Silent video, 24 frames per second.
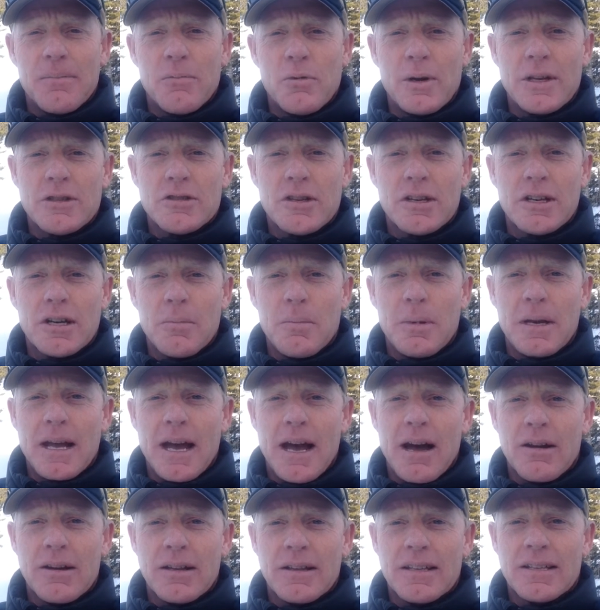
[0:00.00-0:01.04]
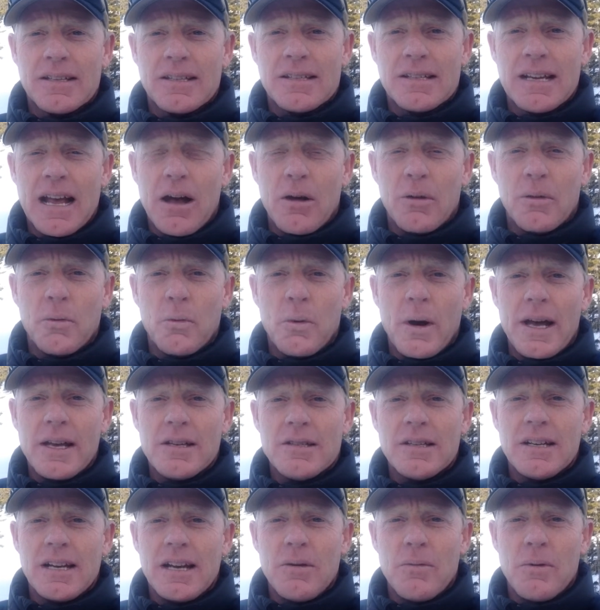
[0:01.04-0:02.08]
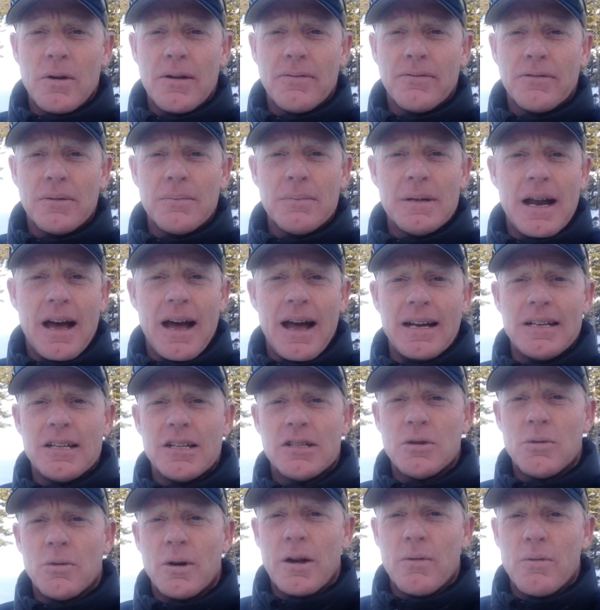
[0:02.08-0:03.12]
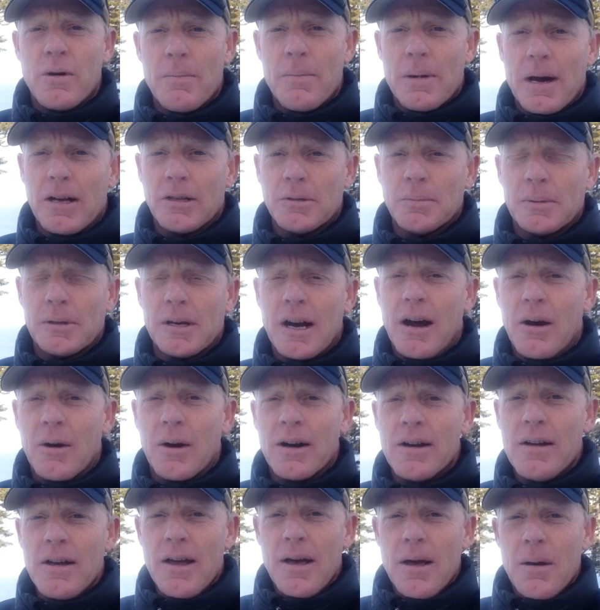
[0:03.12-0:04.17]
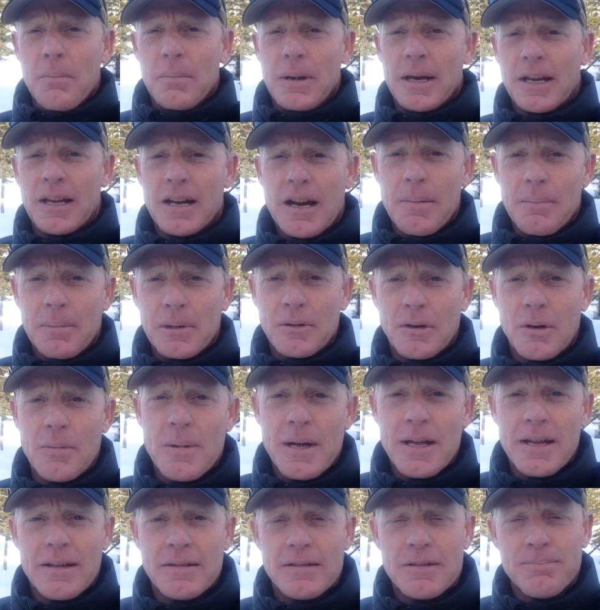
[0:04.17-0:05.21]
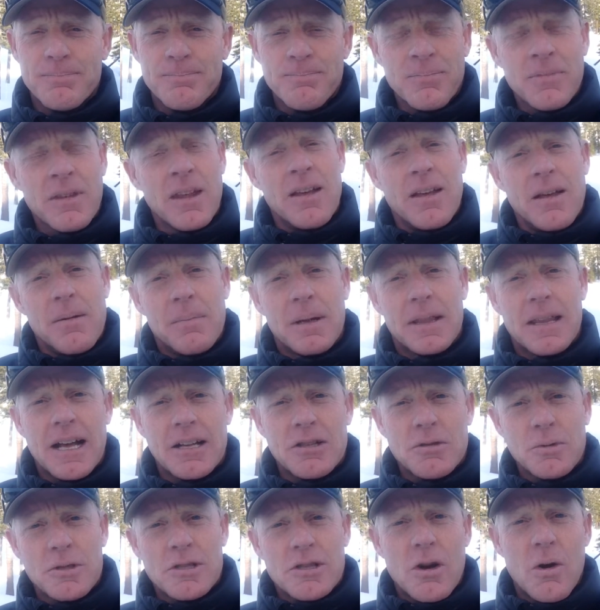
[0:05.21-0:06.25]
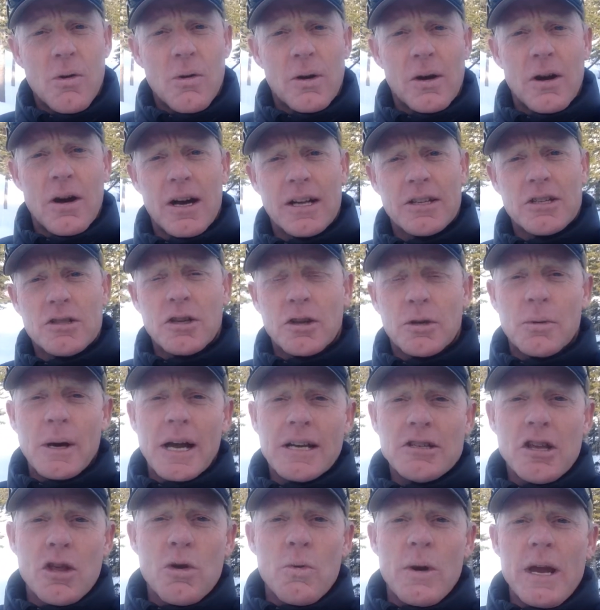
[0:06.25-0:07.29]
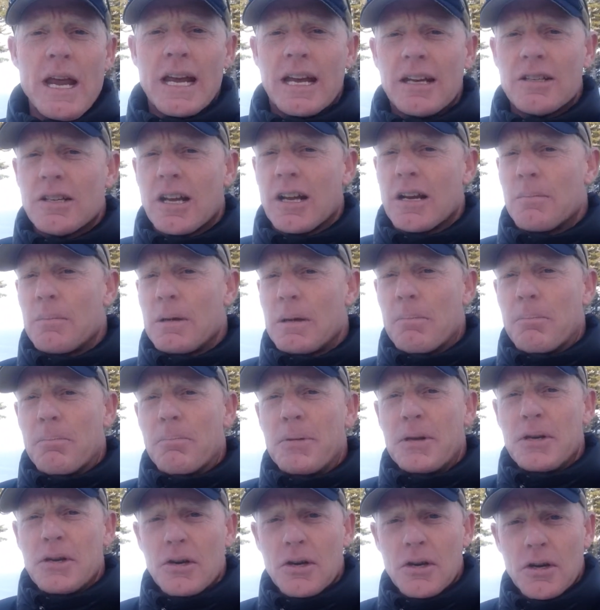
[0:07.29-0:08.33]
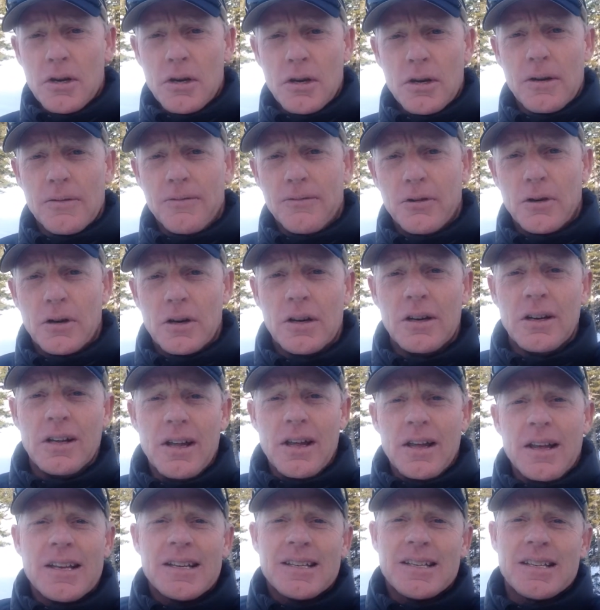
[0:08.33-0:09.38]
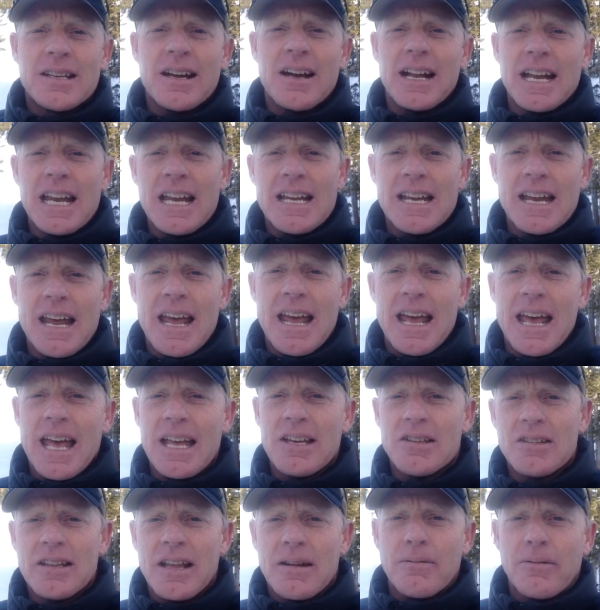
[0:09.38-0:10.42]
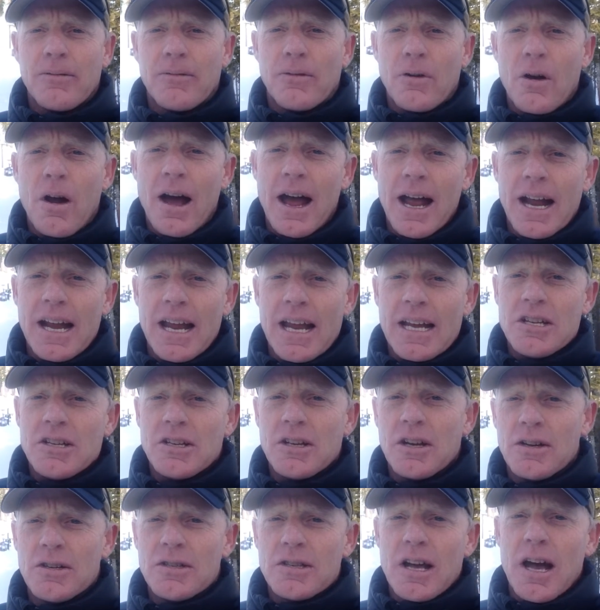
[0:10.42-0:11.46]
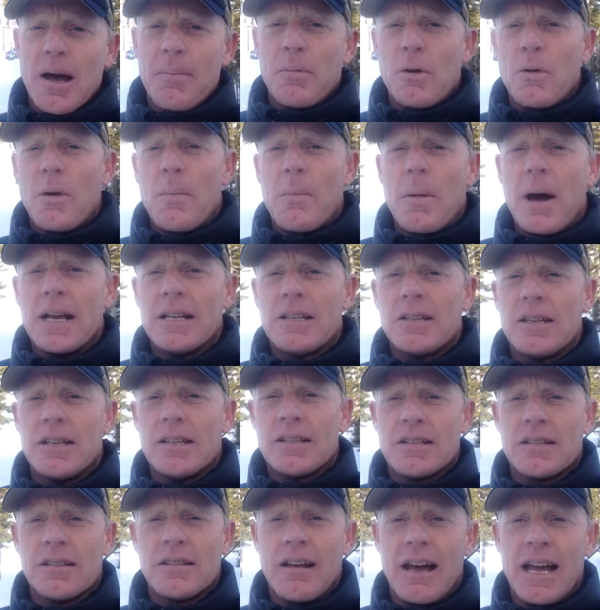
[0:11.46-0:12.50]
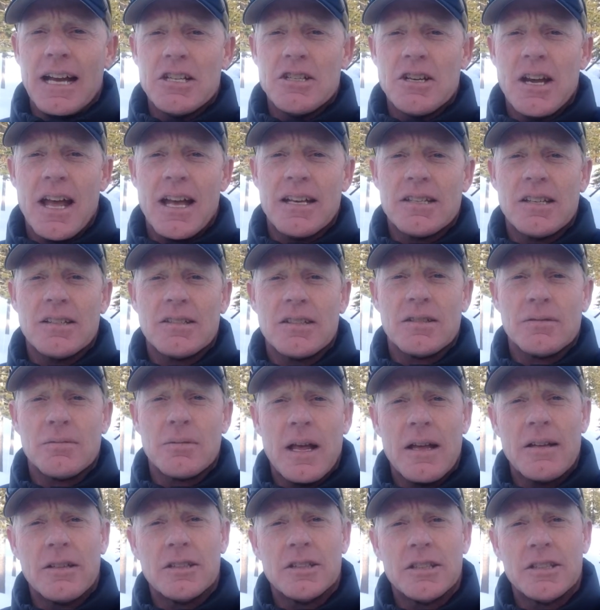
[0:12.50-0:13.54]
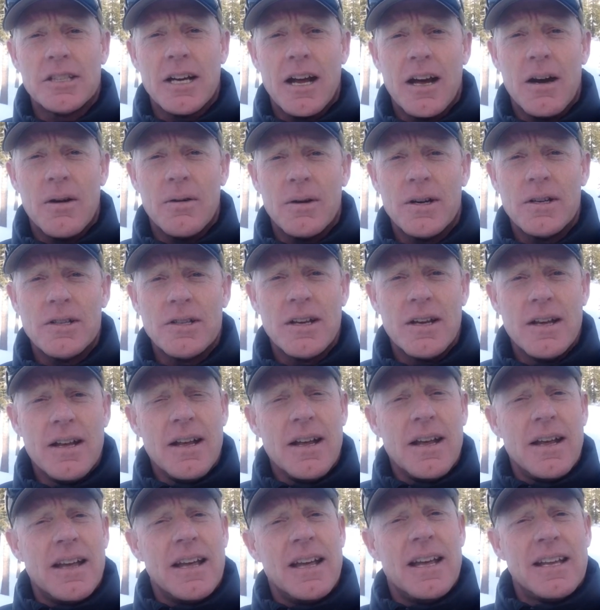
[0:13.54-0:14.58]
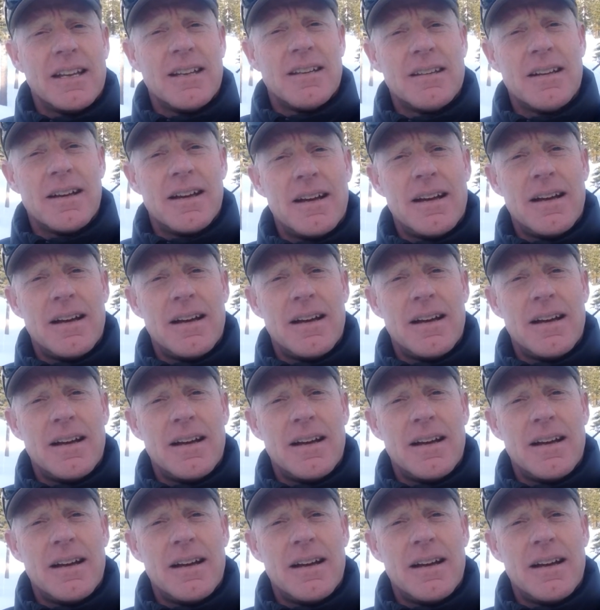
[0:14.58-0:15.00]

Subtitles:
winds are going to be out of the southwest anywhere from 9 to 21 miles per hour, picking up a little bit, but that's what's going on. So the rest of the week is going to be beautiful, sunny days, and then Friday shows up, and we might see a slight chance of some thunder showers, and